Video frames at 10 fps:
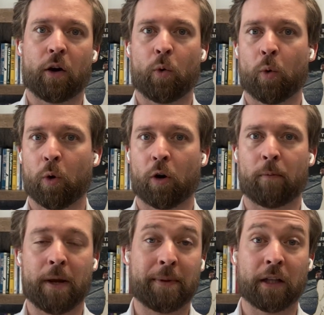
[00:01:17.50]
or
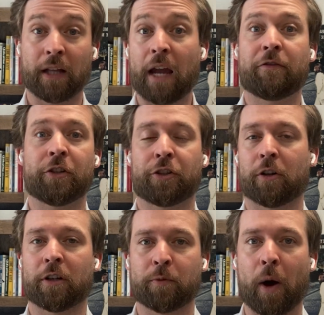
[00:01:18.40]
maybe a life
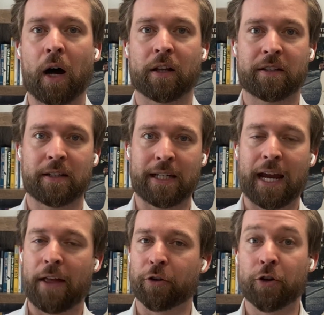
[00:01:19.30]
insurance policy,
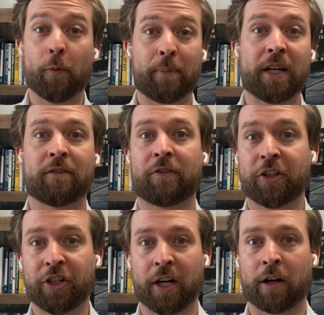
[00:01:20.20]
and there's no
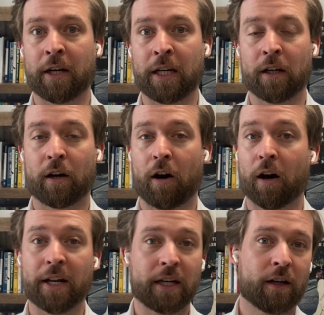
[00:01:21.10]
beneficiary
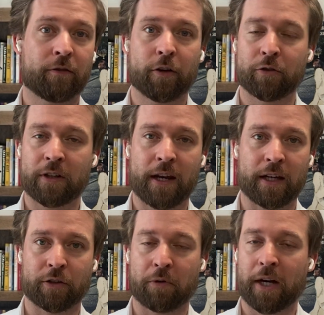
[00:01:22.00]
on any of those
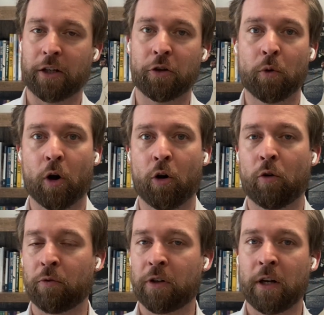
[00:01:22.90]
things, right? You
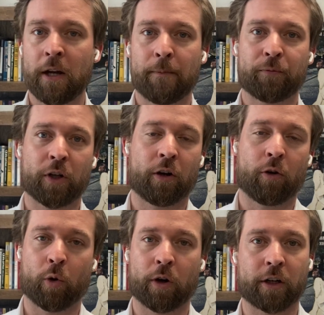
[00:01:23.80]
owned,
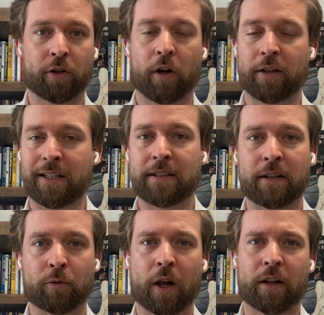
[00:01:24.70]
or a
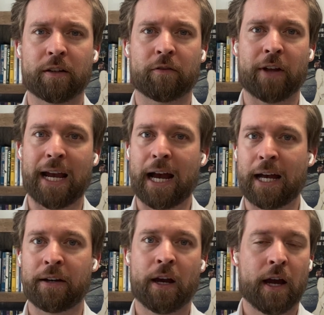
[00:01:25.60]
distant relative, they
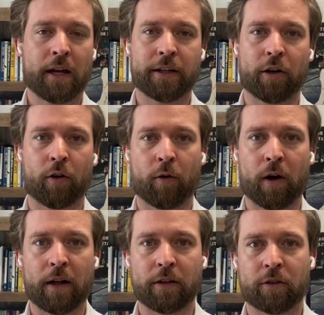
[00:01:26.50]
had,
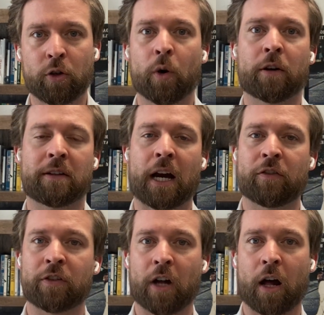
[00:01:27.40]

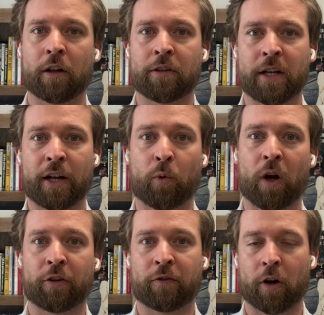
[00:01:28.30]
$200,000 at a
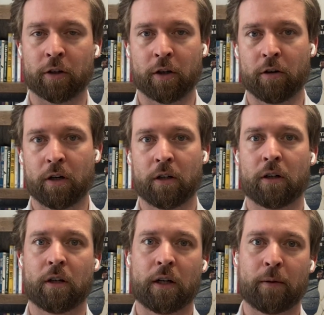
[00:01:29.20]
Wells Fargo
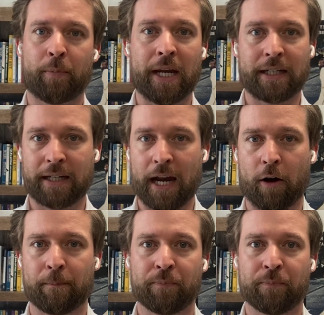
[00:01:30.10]
bank account.